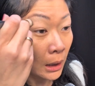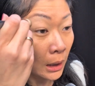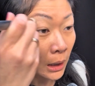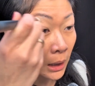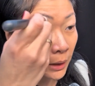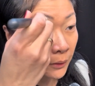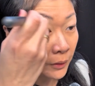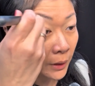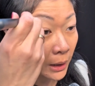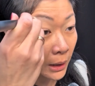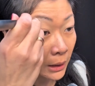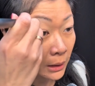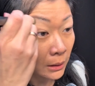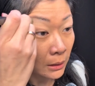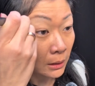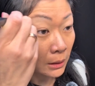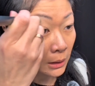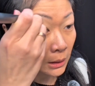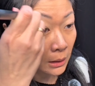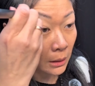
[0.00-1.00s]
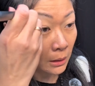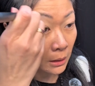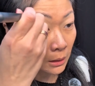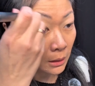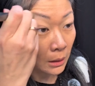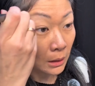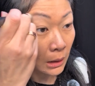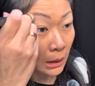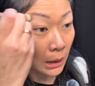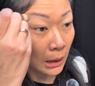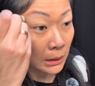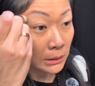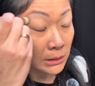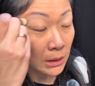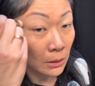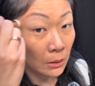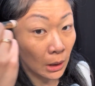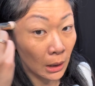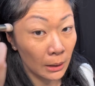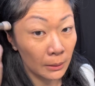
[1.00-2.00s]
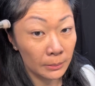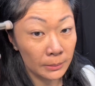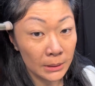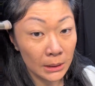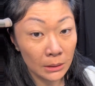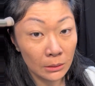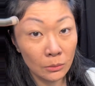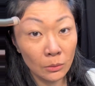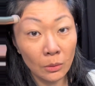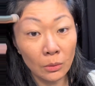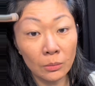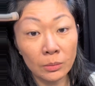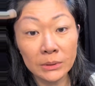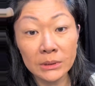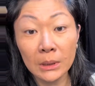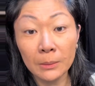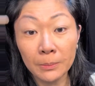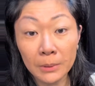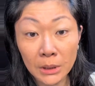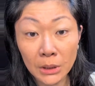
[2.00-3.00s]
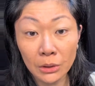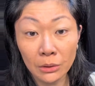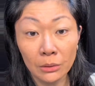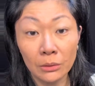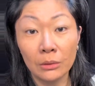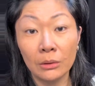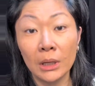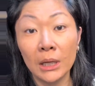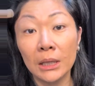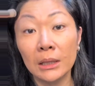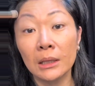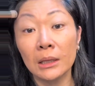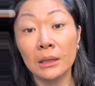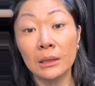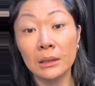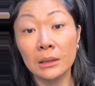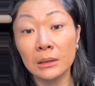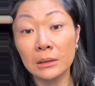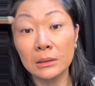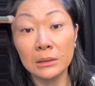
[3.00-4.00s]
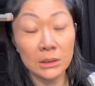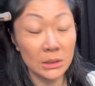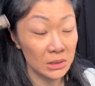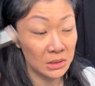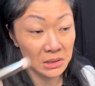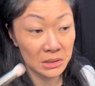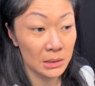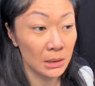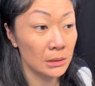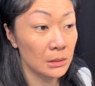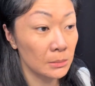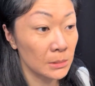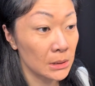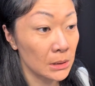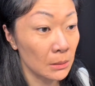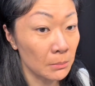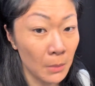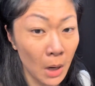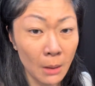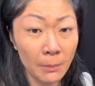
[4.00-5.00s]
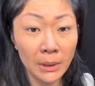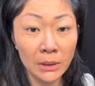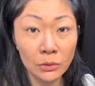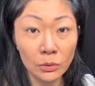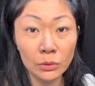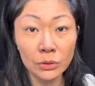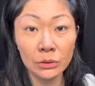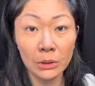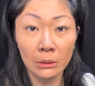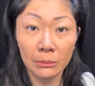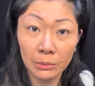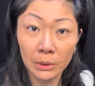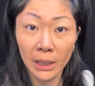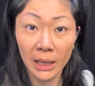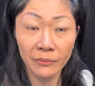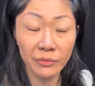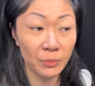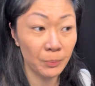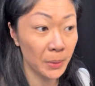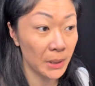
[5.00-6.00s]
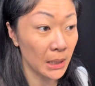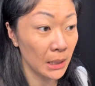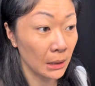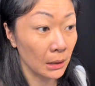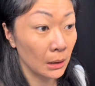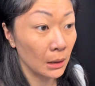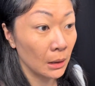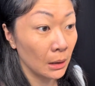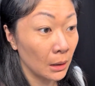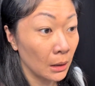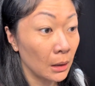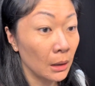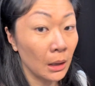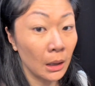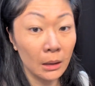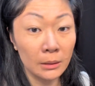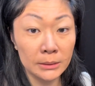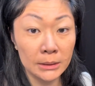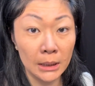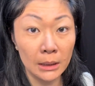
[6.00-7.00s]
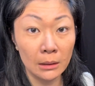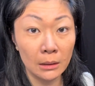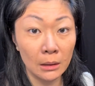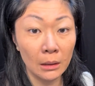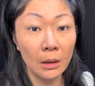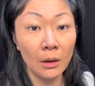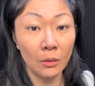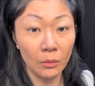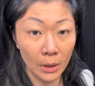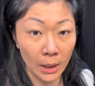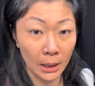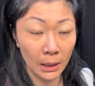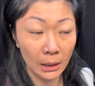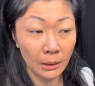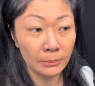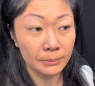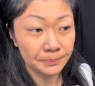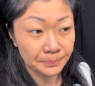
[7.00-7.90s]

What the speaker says: And then I was like, oh, what's up with you? And then he just said to me, he's like, Mom, I told you I really have to pee. I said, okay.